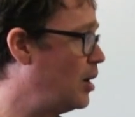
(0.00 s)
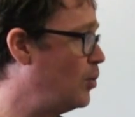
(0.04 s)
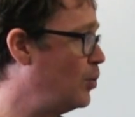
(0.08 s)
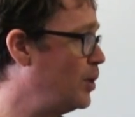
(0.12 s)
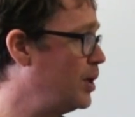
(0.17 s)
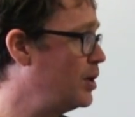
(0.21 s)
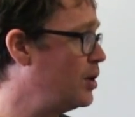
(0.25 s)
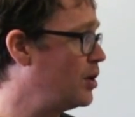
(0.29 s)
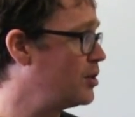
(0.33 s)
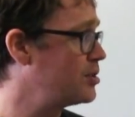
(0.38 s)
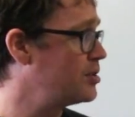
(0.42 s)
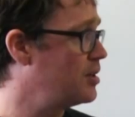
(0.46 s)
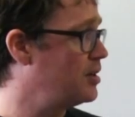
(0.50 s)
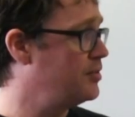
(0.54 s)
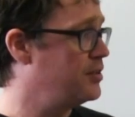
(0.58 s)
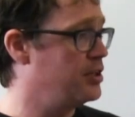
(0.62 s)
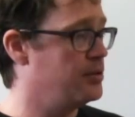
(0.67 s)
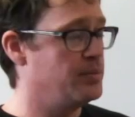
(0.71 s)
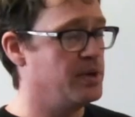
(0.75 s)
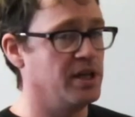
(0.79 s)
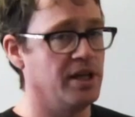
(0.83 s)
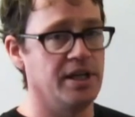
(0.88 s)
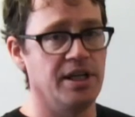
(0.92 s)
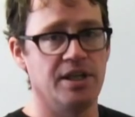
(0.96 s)
We also have the
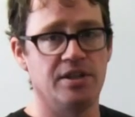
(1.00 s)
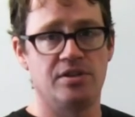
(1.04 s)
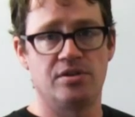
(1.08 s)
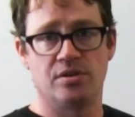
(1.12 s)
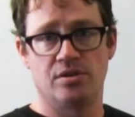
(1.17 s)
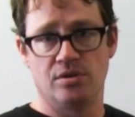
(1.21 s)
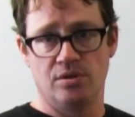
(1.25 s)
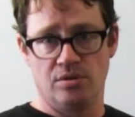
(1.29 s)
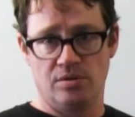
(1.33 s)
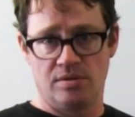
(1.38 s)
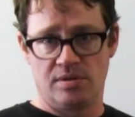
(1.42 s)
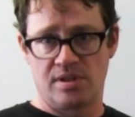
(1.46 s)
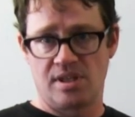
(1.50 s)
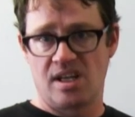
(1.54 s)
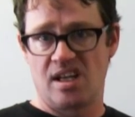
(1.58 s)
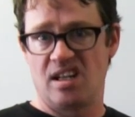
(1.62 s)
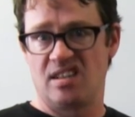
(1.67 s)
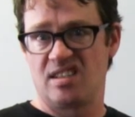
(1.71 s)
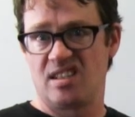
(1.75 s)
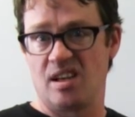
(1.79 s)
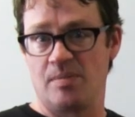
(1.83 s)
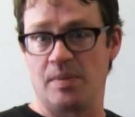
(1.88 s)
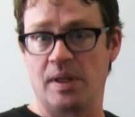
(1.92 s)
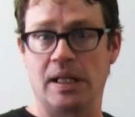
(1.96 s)
ability to
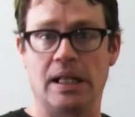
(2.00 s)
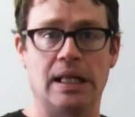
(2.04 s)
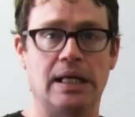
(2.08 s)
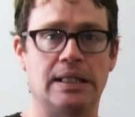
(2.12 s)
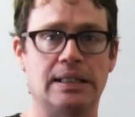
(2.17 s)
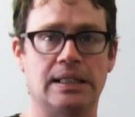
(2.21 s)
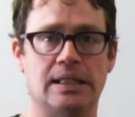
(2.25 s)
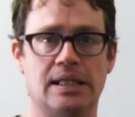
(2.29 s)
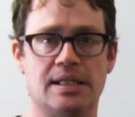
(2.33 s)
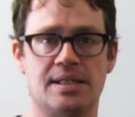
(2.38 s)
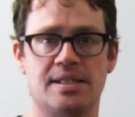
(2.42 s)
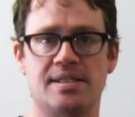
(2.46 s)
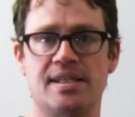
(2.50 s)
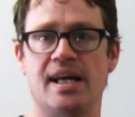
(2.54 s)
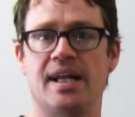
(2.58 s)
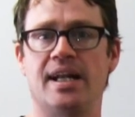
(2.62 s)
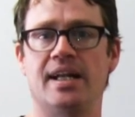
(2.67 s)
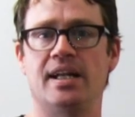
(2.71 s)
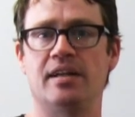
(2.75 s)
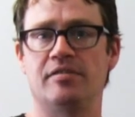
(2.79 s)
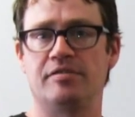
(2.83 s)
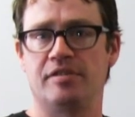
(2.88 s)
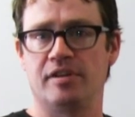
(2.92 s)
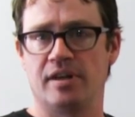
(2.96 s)
something like set
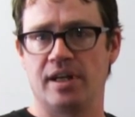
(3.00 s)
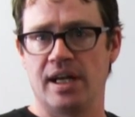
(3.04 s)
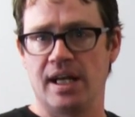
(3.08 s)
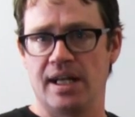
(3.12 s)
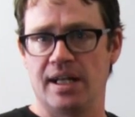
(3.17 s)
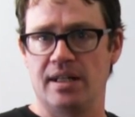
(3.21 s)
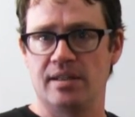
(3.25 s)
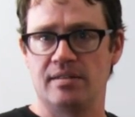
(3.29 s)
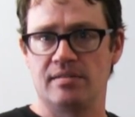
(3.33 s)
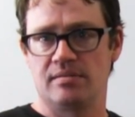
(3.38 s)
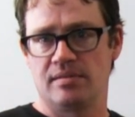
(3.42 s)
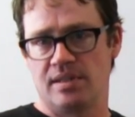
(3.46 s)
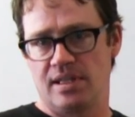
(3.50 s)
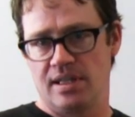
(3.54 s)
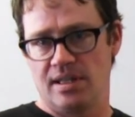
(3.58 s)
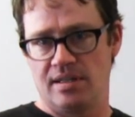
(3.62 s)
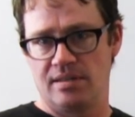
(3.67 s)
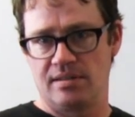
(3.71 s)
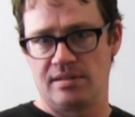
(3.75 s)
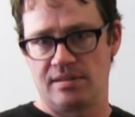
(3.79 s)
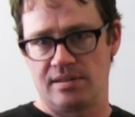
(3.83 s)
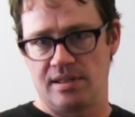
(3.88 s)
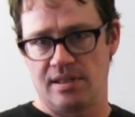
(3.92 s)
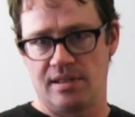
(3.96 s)
it and forget it,
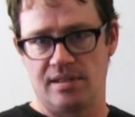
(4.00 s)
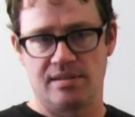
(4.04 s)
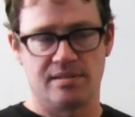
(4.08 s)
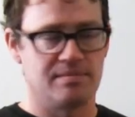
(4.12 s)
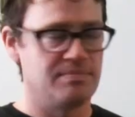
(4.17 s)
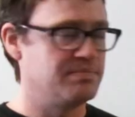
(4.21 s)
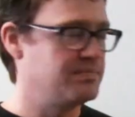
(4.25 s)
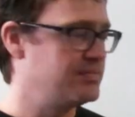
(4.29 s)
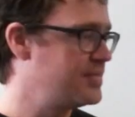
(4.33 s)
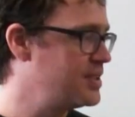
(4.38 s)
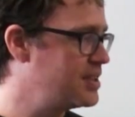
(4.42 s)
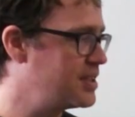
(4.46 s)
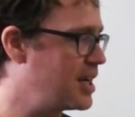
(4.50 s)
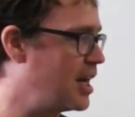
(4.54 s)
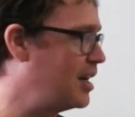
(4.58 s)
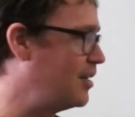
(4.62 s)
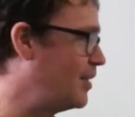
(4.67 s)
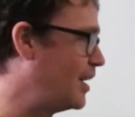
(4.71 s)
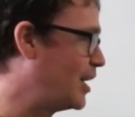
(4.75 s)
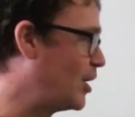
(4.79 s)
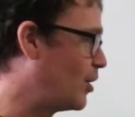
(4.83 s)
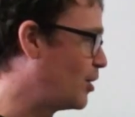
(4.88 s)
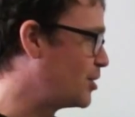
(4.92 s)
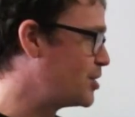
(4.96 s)
as it's kind
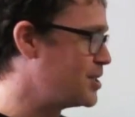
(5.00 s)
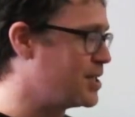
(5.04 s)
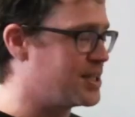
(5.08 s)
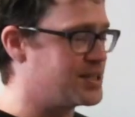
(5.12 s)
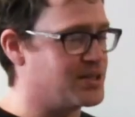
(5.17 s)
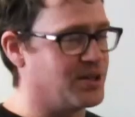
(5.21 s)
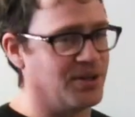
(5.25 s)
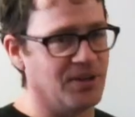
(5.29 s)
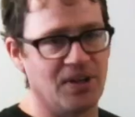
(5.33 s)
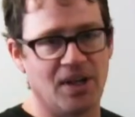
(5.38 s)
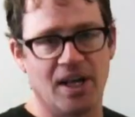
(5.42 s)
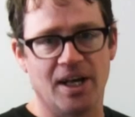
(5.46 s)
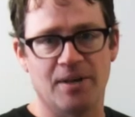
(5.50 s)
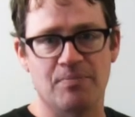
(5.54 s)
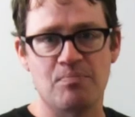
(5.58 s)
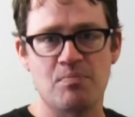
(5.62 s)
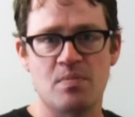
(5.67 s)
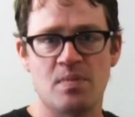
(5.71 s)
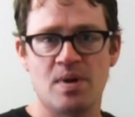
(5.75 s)
of like ArcGIS Online.